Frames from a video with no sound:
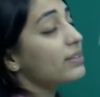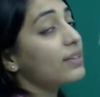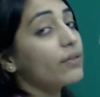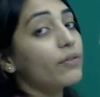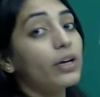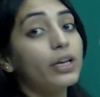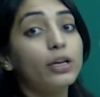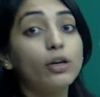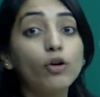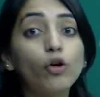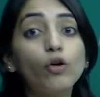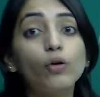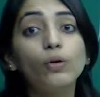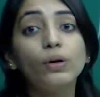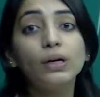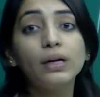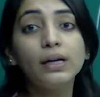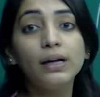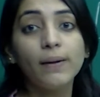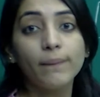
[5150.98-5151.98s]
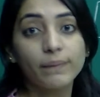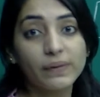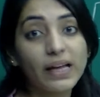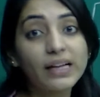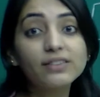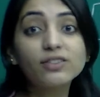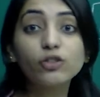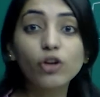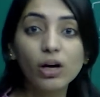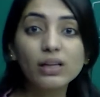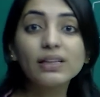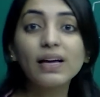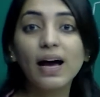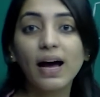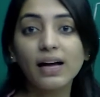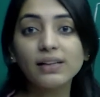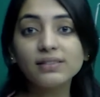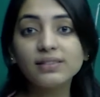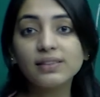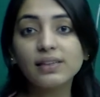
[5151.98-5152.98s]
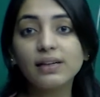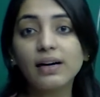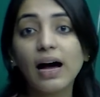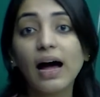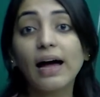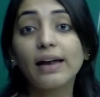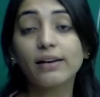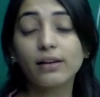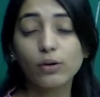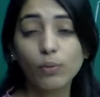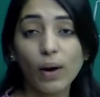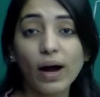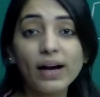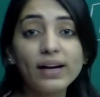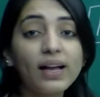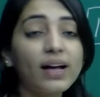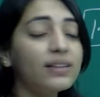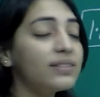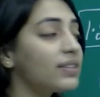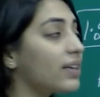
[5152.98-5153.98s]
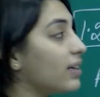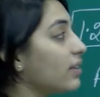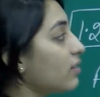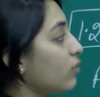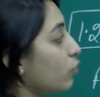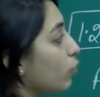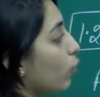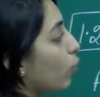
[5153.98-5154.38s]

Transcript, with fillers: seven. No, that's not the answer. Our required answer is to